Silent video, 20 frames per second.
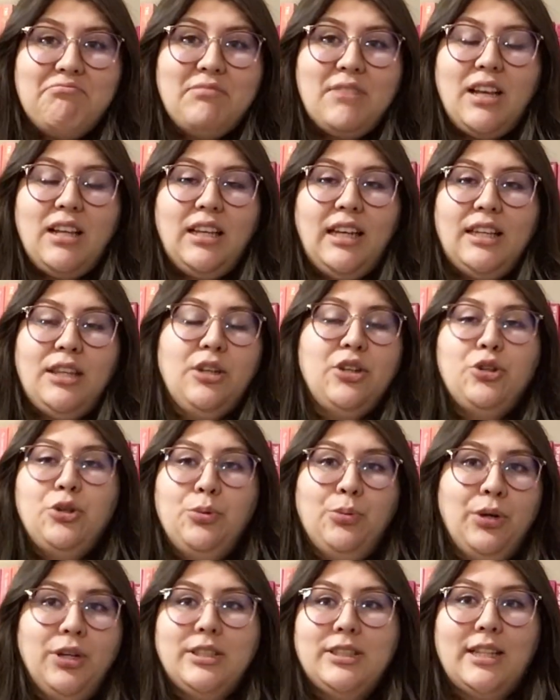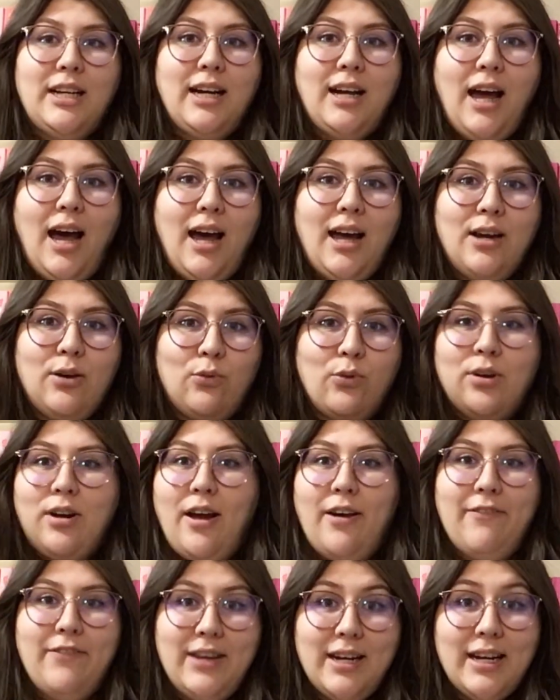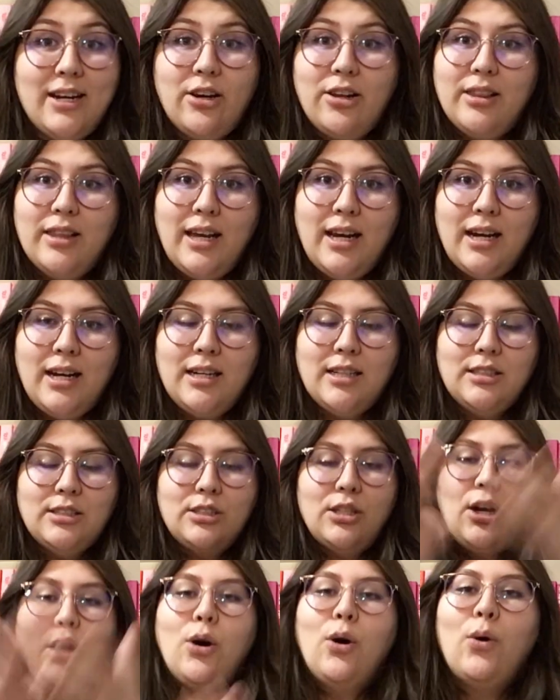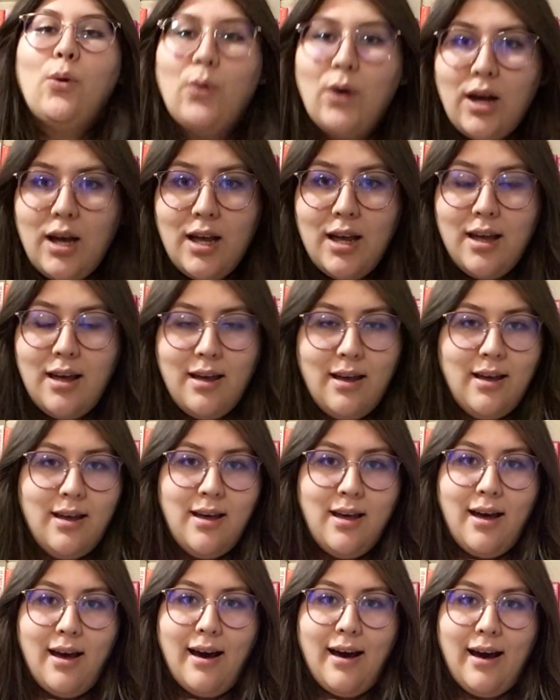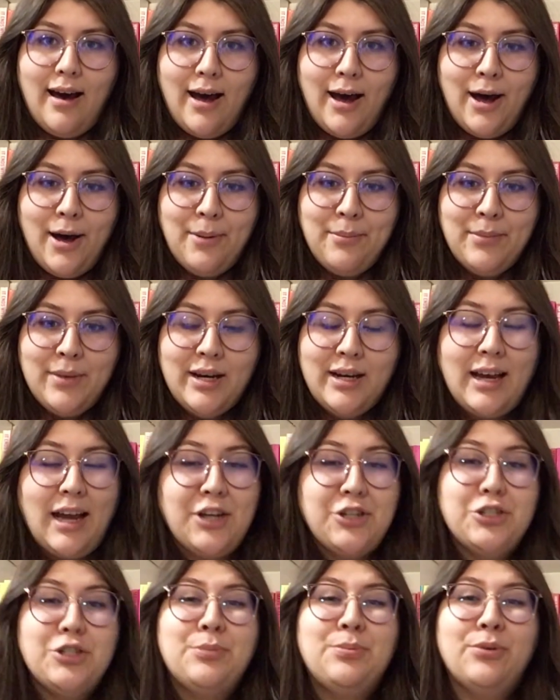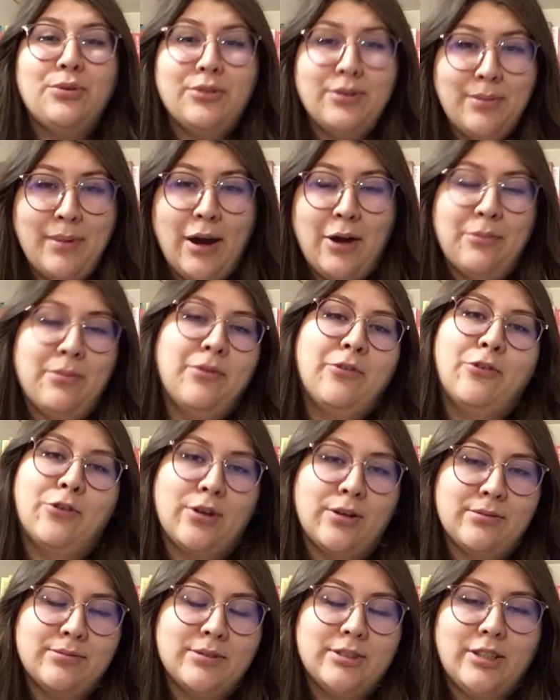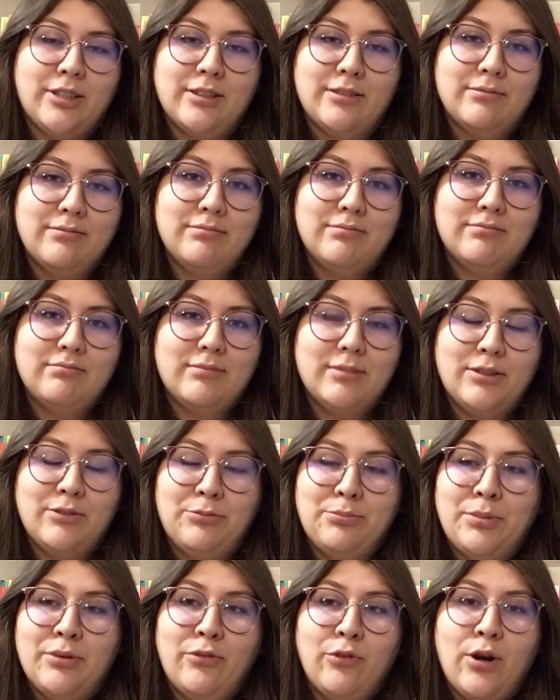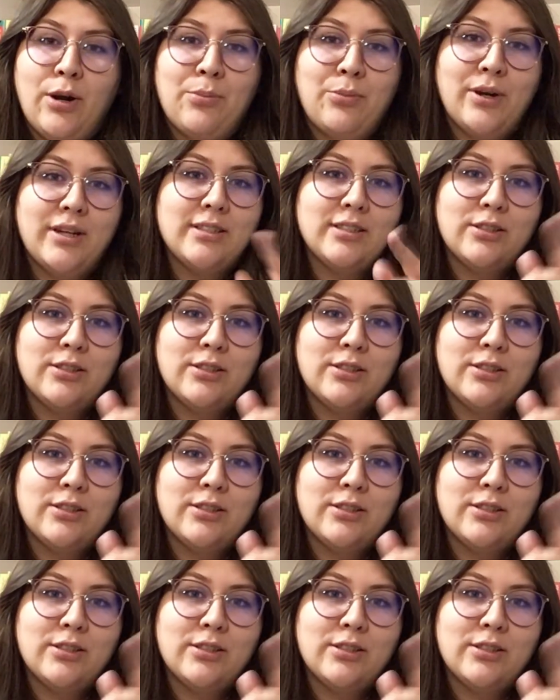like the new books that I got were not fitting on there. So I should have pulled them out before I pressed